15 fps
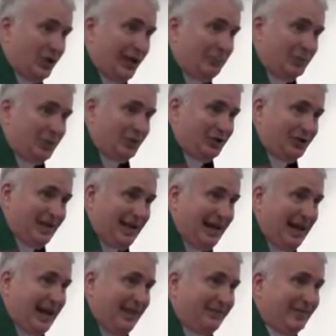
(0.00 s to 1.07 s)
chapters in
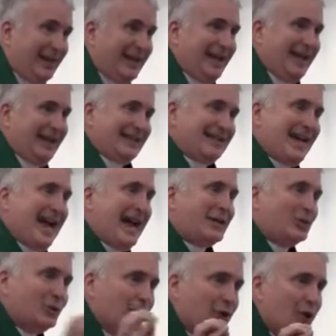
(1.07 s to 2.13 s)
half, it's
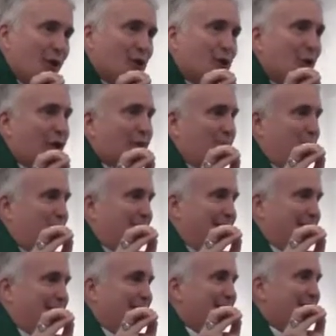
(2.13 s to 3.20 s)
actually the turning
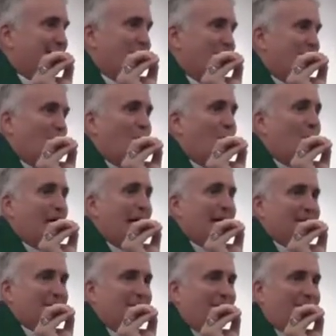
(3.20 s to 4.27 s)
point for the whole
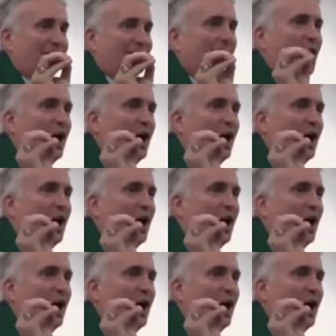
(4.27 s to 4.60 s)
gospel.